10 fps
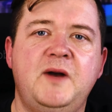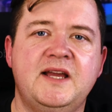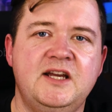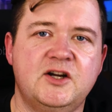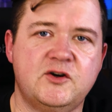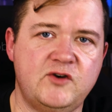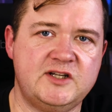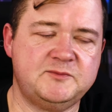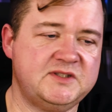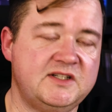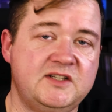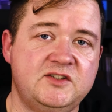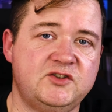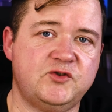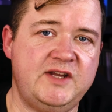packet of crisps
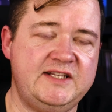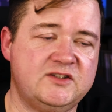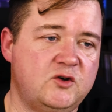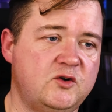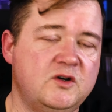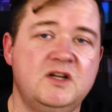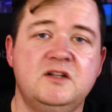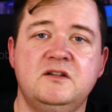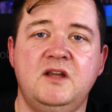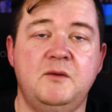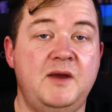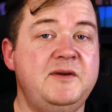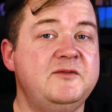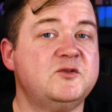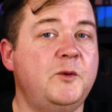as a treat, or
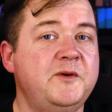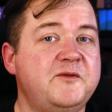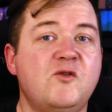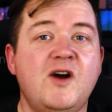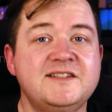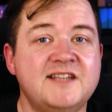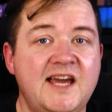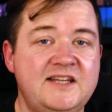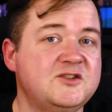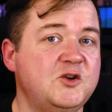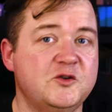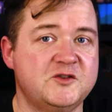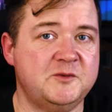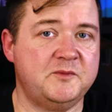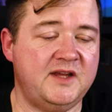maybe even swap it for rice cakes or
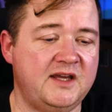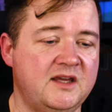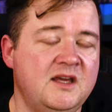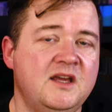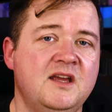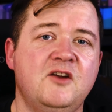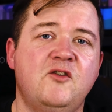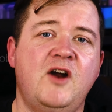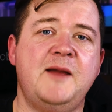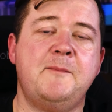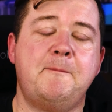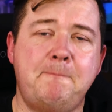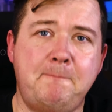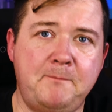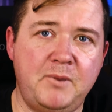something, right?
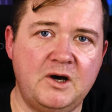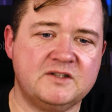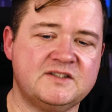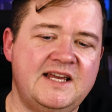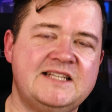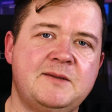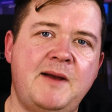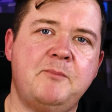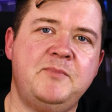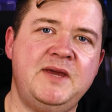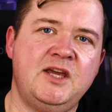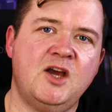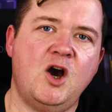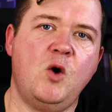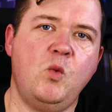But it's about
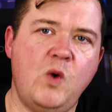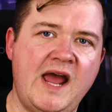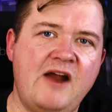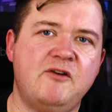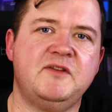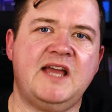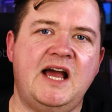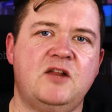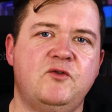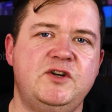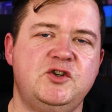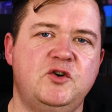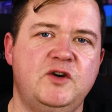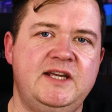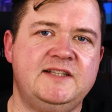being aware of the calories
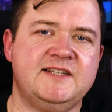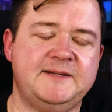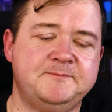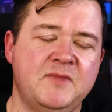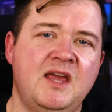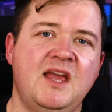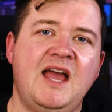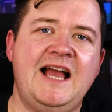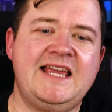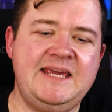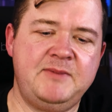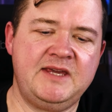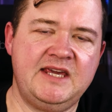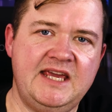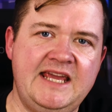you're eating and
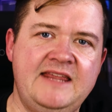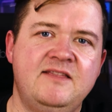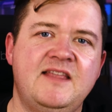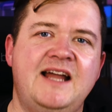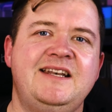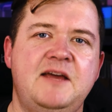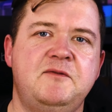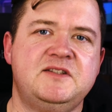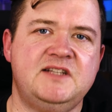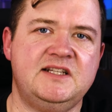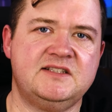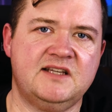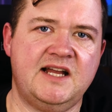keeping it in that deficit